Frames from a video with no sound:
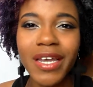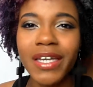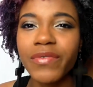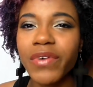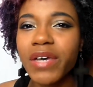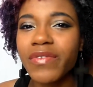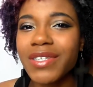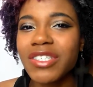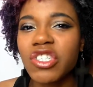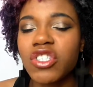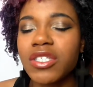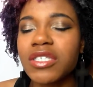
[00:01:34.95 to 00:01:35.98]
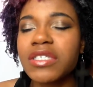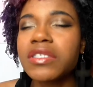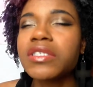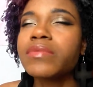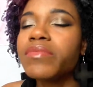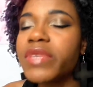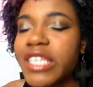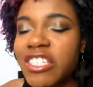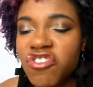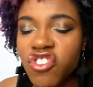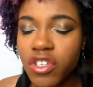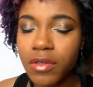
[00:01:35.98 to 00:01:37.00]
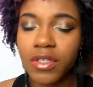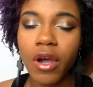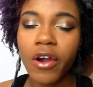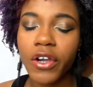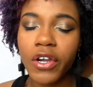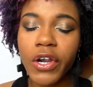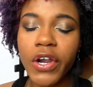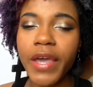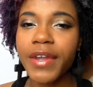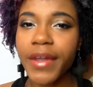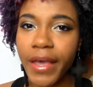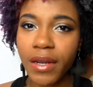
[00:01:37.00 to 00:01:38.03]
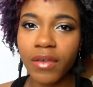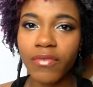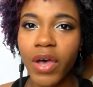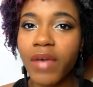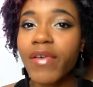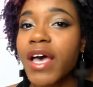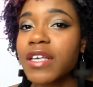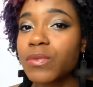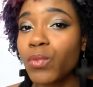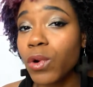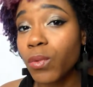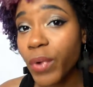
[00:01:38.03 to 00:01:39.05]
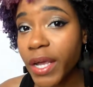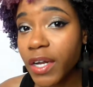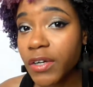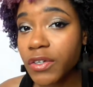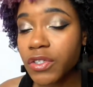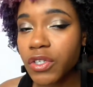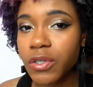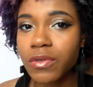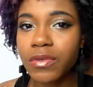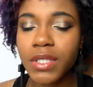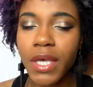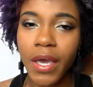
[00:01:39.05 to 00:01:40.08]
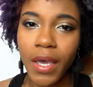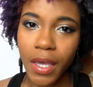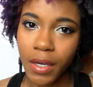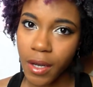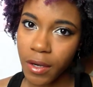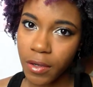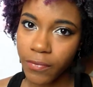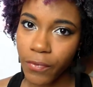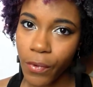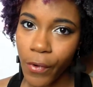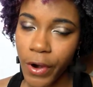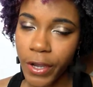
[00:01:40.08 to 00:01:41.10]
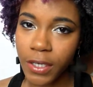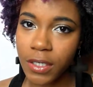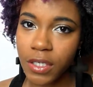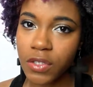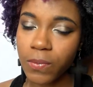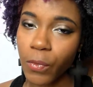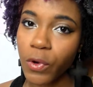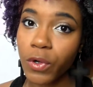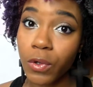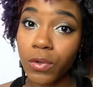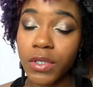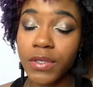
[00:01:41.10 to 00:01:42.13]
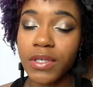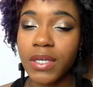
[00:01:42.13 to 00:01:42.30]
95 is just a smidge darker and 95 has more red undertones and 94 is more golden,